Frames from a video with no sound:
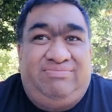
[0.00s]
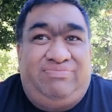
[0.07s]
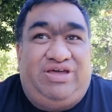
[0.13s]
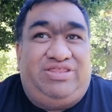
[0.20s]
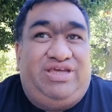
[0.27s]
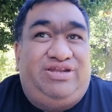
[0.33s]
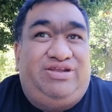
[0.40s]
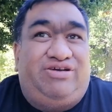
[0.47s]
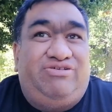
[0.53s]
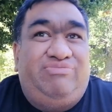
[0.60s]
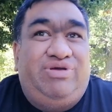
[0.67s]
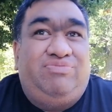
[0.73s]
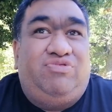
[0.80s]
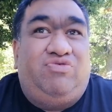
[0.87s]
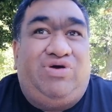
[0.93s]
But then I
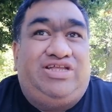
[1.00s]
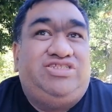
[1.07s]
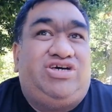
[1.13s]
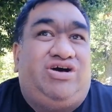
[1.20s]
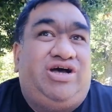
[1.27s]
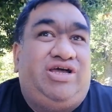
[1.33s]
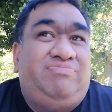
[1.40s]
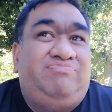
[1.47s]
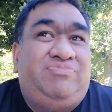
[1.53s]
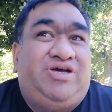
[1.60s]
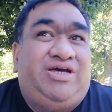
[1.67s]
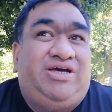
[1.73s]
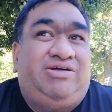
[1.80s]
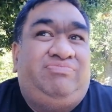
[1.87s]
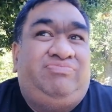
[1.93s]
remember one time,
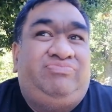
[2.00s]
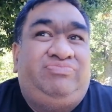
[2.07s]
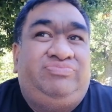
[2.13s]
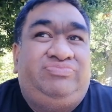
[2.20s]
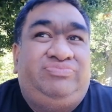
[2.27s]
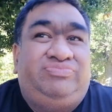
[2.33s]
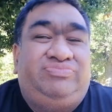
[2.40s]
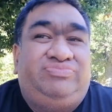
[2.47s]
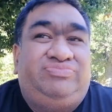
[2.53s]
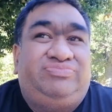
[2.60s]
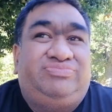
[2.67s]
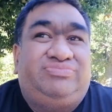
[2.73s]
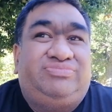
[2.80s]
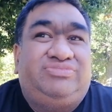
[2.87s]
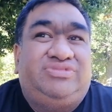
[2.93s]

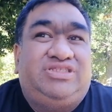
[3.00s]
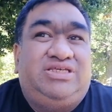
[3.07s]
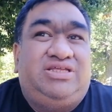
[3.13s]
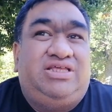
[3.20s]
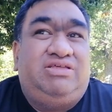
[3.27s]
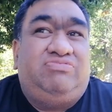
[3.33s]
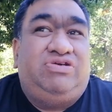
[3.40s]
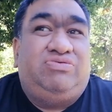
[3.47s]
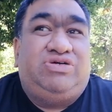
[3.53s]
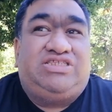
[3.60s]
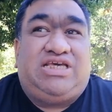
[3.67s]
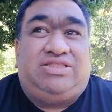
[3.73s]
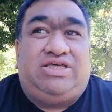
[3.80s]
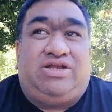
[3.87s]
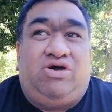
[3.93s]
we
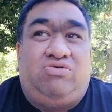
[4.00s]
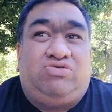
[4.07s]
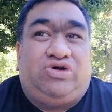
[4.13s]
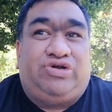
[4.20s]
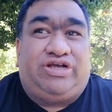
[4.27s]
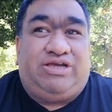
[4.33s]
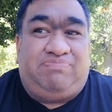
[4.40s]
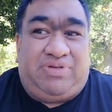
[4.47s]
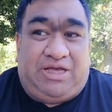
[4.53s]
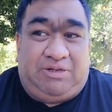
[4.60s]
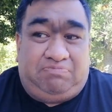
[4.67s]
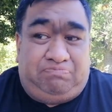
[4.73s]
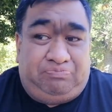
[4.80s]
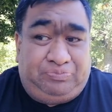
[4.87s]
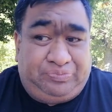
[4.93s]
always had that old cricket bat.
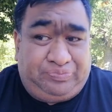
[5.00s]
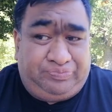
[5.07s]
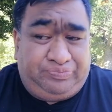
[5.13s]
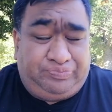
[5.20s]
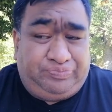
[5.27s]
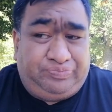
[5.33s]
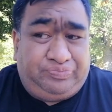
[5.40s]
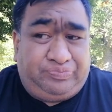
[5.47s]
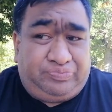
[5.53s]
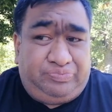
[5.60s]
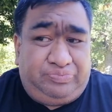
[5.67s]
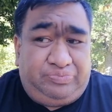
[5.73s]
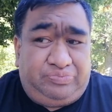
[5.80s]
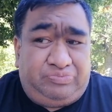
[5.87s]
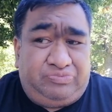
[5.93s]

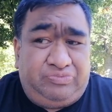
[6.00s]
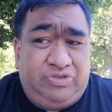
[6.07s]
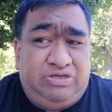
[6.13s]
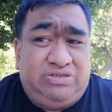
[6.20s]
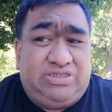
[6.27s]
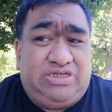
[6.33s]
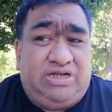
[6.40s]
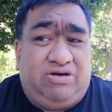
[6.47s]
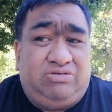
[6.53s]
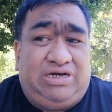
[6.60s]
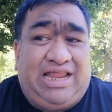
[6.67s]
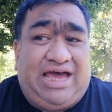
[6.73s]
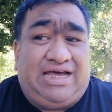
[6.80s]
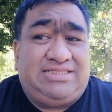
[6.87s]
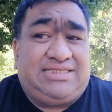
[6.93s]
It was an
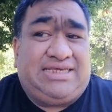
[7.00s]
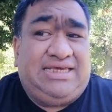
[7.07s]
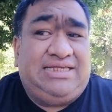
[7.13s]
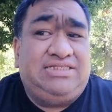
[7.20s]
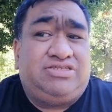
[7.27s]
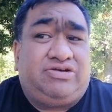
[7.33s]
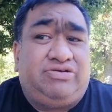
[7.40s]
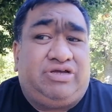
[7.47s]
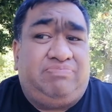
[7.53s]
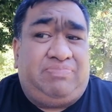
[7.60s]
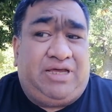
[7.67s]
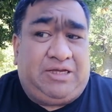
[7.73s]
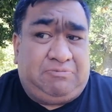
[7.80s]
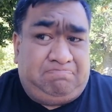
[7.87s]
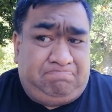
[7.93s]
old Lance Cairns cricket
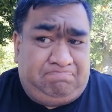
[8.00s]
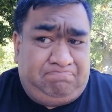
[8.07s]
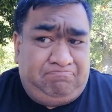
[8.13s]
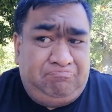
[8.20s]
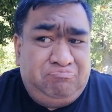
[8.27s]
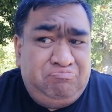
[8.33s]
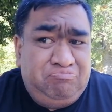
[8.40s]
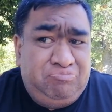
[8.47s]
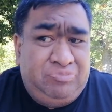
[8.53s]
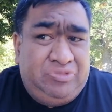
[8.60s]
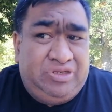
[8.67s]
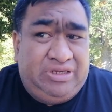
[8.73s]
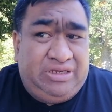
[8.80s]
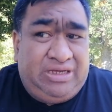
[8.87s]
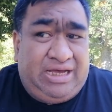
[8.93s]
bat.
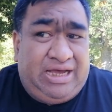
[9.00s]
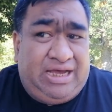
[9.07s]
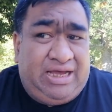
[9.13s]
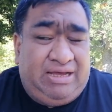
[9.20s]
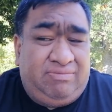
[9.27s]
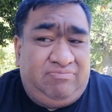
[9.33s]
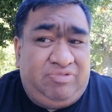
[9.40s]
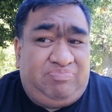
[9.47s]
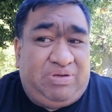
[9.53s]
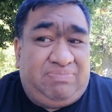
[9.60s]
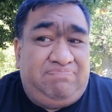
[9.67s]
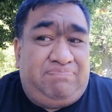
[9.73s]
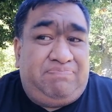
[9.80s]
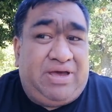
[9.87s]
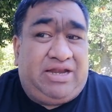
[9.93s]

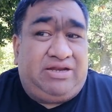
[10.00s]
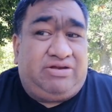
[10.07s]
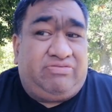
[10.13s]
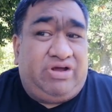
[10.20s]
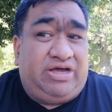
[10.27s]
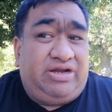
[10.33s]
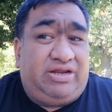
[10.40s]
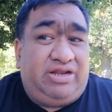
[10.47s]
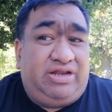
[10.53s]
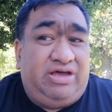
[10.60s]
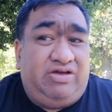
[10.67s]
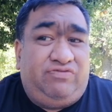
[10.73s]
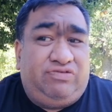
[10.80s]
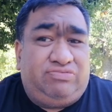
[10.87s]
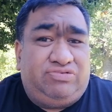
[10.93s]
Been batted around. I don't
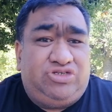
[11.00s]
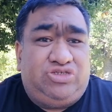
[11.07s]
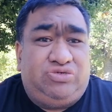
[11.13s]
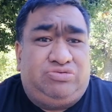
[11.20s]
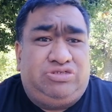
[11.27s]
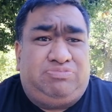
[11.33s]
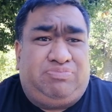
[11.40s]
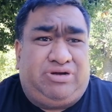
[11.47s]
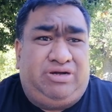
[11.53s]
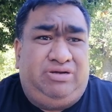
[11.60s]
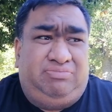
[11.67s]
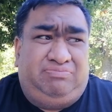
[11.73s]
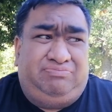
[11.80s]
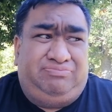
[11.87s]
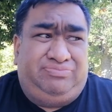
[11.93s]
know if it was yours, bro.
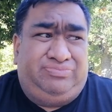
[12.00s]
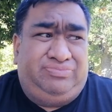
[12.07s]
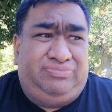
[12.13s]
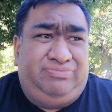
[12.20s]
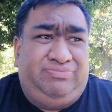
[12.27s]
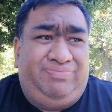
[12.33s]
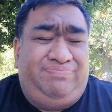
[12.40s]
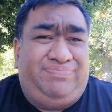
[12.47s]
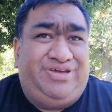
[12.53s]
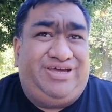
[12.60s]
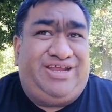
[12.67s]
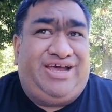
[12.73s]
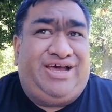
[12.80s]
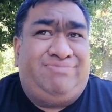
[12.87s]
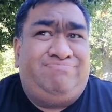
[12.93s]
But